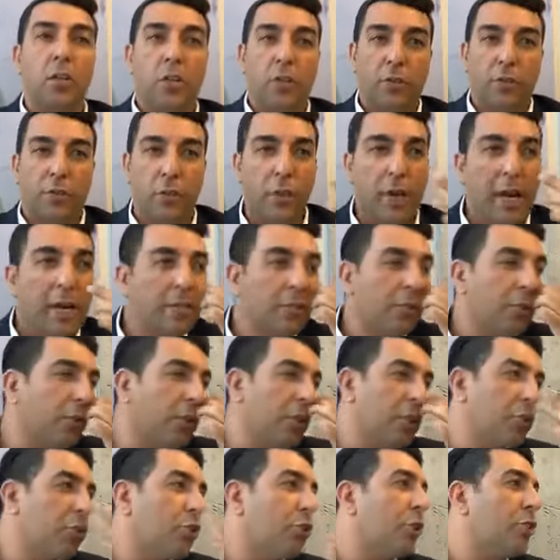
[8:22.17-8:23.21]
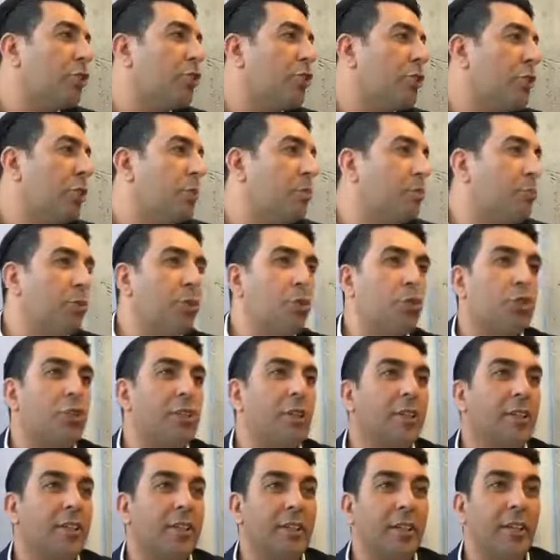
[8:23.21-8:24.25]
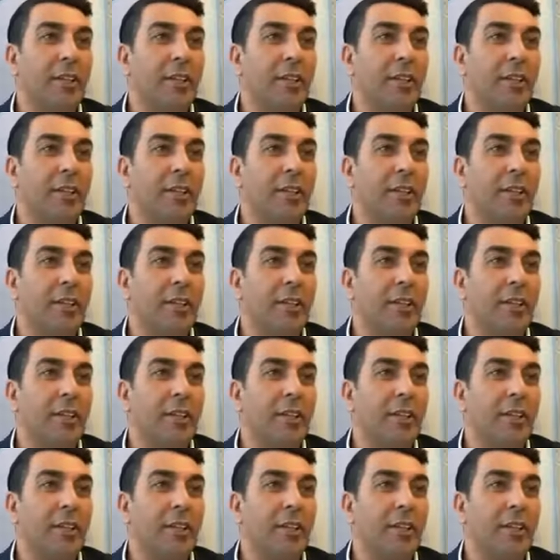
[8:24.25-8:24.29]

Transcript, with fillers: If you guys are in construction, you'd appreciate it.